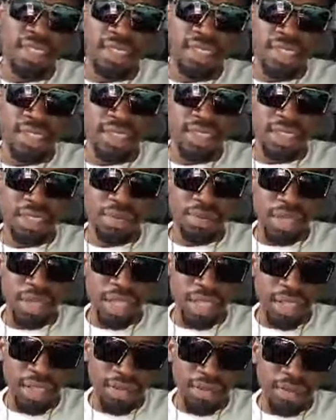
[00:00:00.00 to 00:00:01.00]
You see
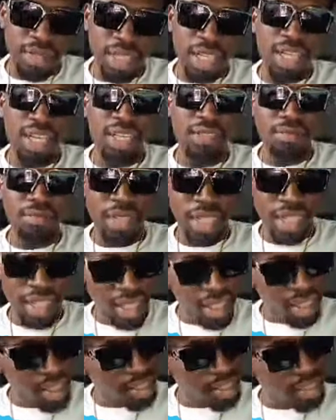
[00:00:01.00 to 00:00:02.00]
me? My godmother.
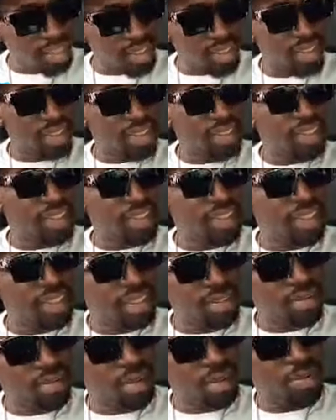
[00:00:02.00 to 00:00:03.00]
You
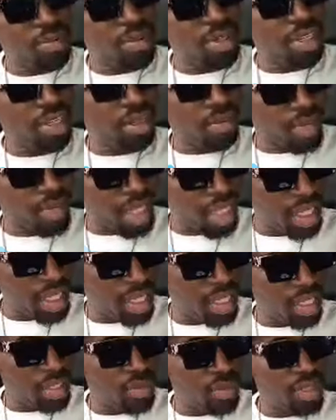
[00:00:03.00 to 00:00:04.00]
see me? Pearl mother.
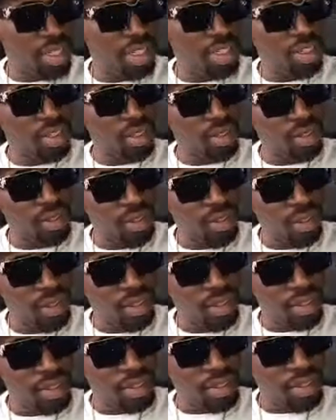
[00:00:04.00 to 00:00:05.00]
You know it go.
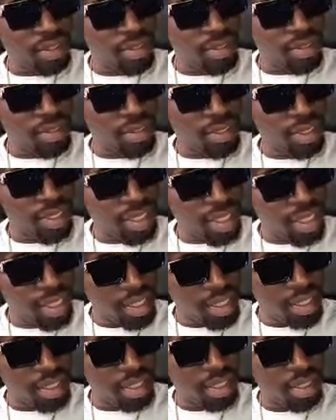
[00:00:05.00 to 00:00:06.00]

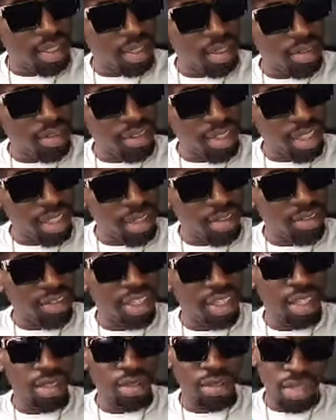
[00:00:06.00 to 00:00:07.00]
Yeah. Love and love
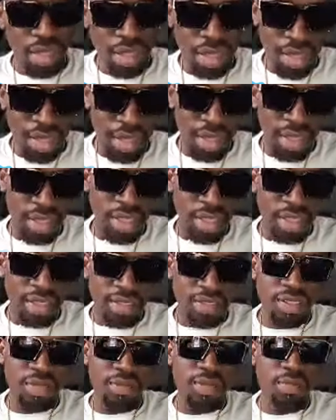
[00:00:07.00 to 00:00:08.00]
alone.
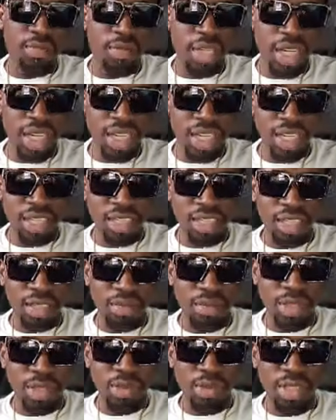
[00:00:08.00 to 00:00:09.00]
From a born and she
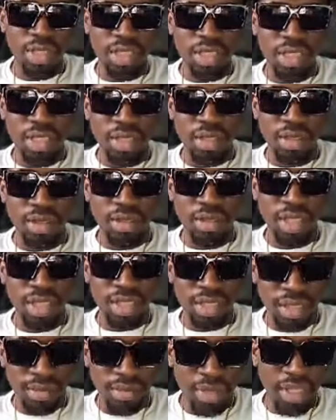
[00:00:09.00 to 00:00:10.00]
me know till now. You
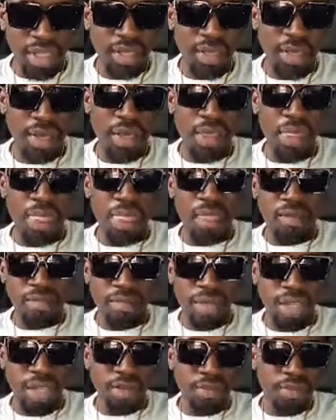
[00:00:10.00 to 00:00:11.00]
see me?
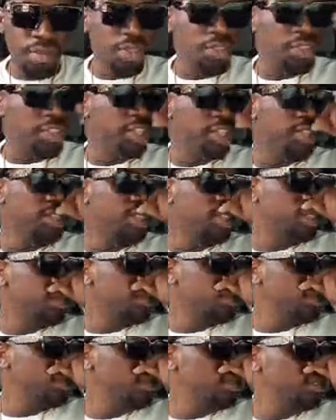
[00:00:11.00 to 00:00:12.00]
Big up Maureen, you know?